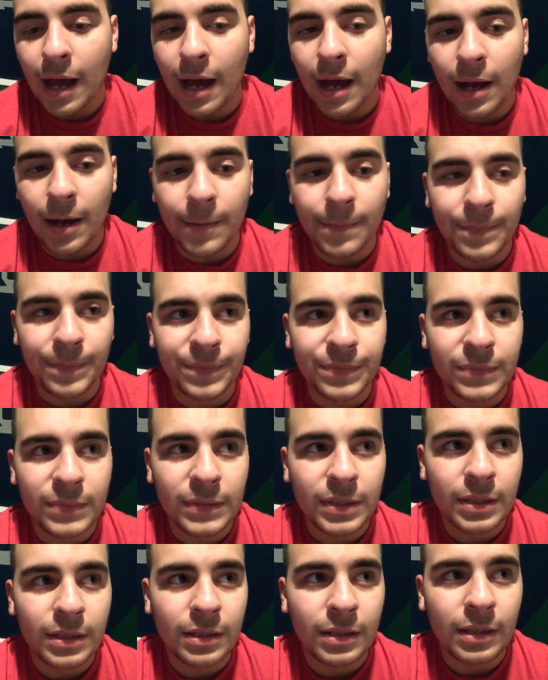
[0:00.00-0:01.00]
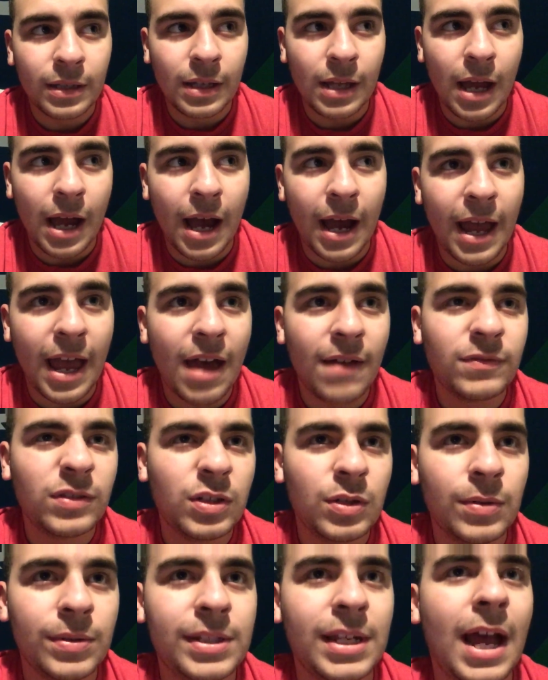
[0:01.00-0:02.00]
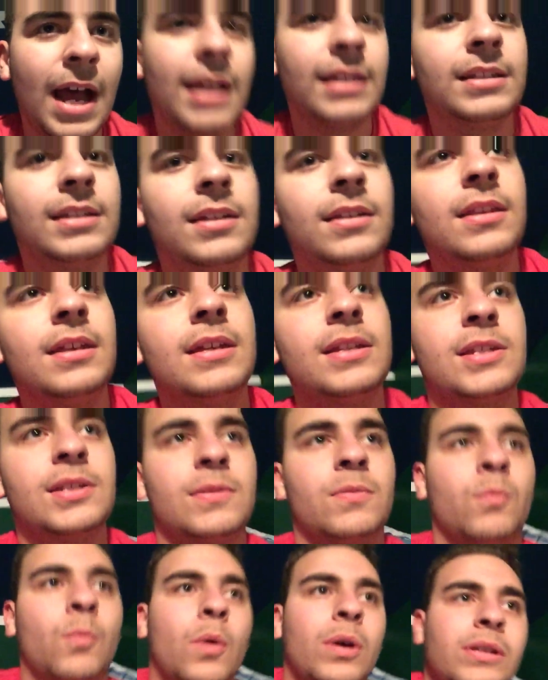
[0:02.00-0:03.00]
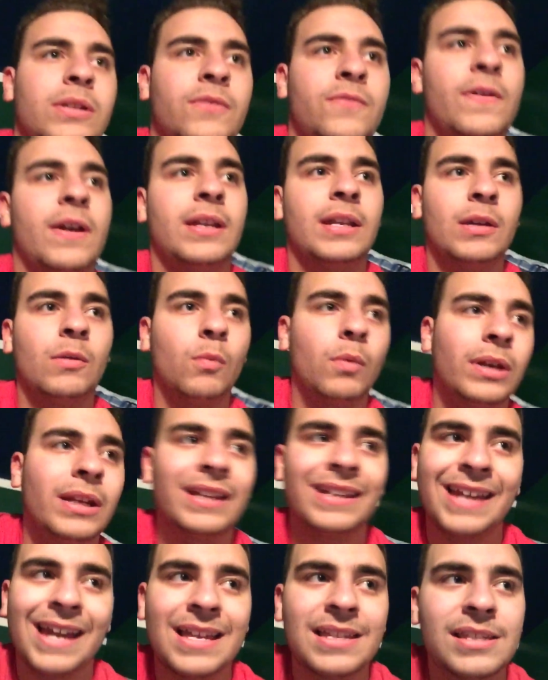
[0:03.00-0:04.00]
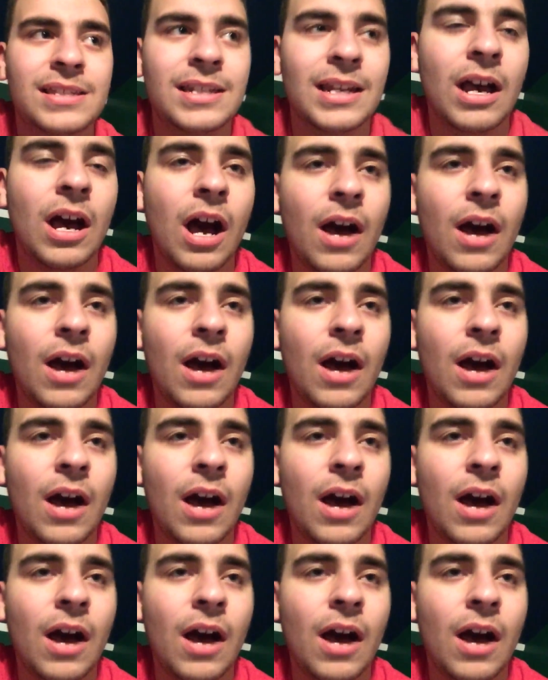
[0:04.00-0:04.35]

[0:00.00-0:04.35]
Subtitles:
I have two sides to this. One defending, one against.